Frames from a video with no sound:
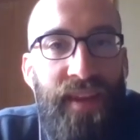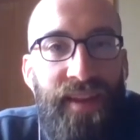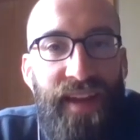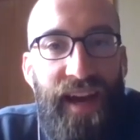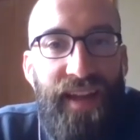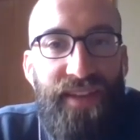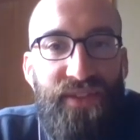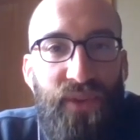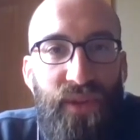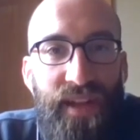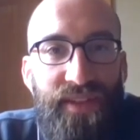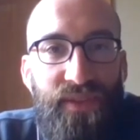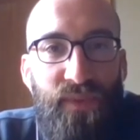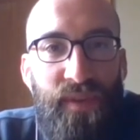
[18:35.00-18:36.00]
yeah,
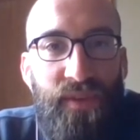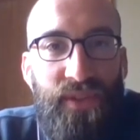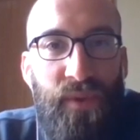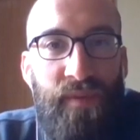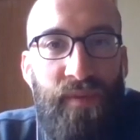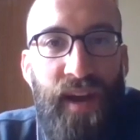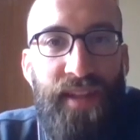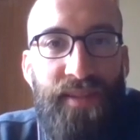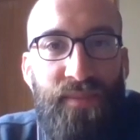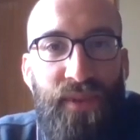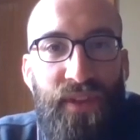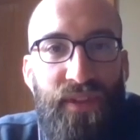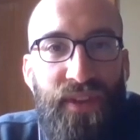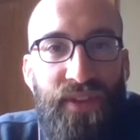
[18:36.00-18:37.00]
so we've got some
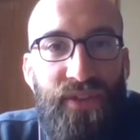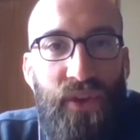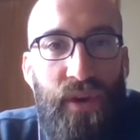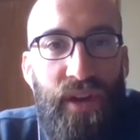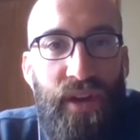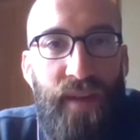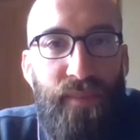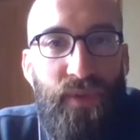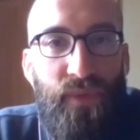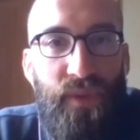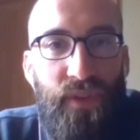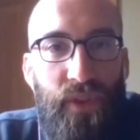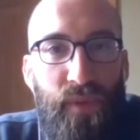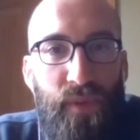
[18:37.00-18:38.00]
good things going on
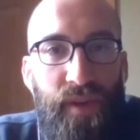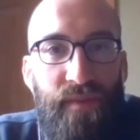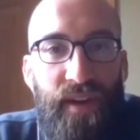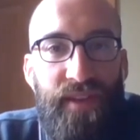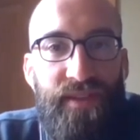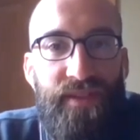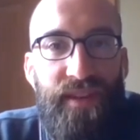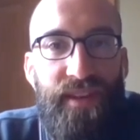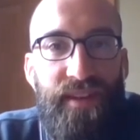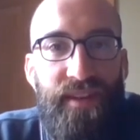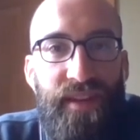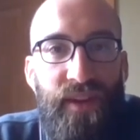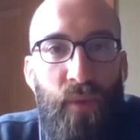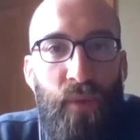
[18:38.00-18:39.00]
between the three of us, and
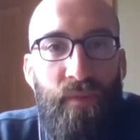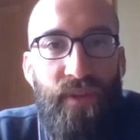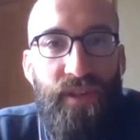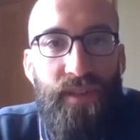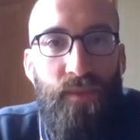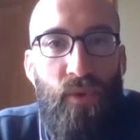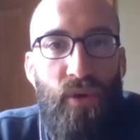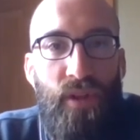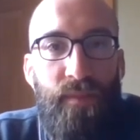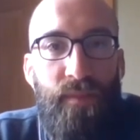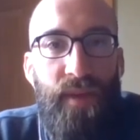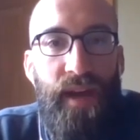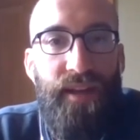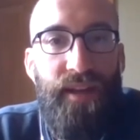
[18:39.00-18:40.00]
hopefully some more
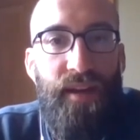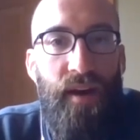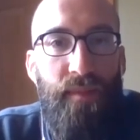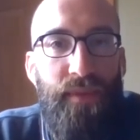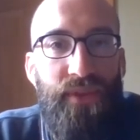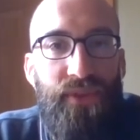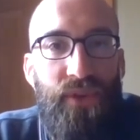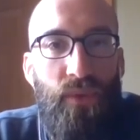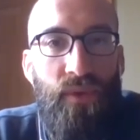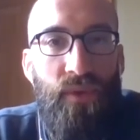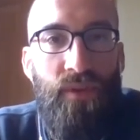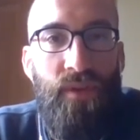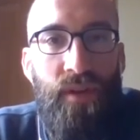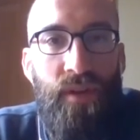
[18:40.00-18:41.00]
alumni to come. And so
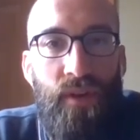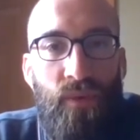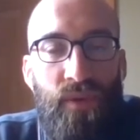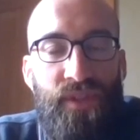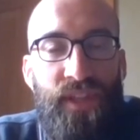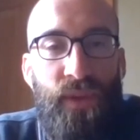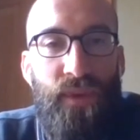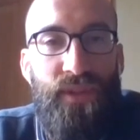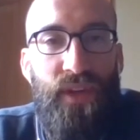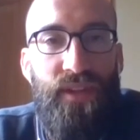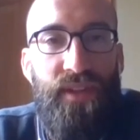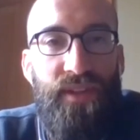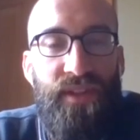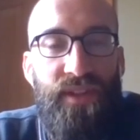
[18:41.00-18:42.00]
we'll see what's on
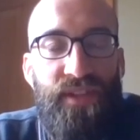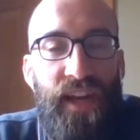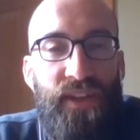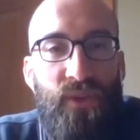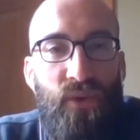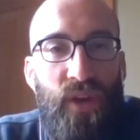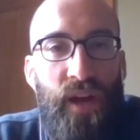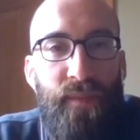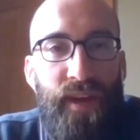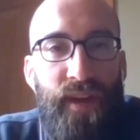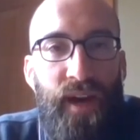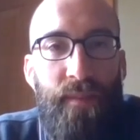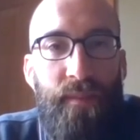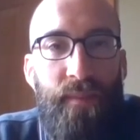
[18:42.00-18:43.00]
the schedule coming
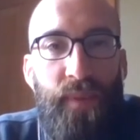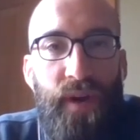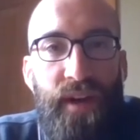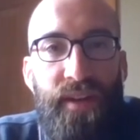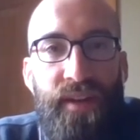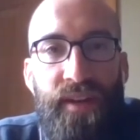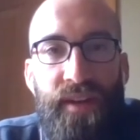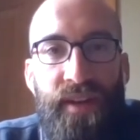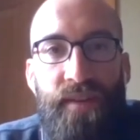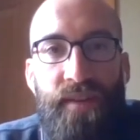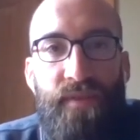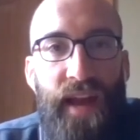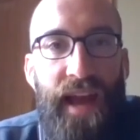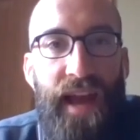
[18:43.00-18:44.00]
up. But
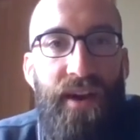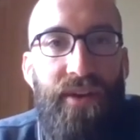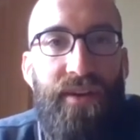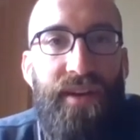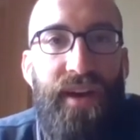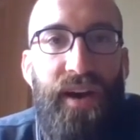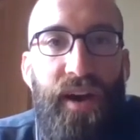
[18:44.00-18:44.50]
for now,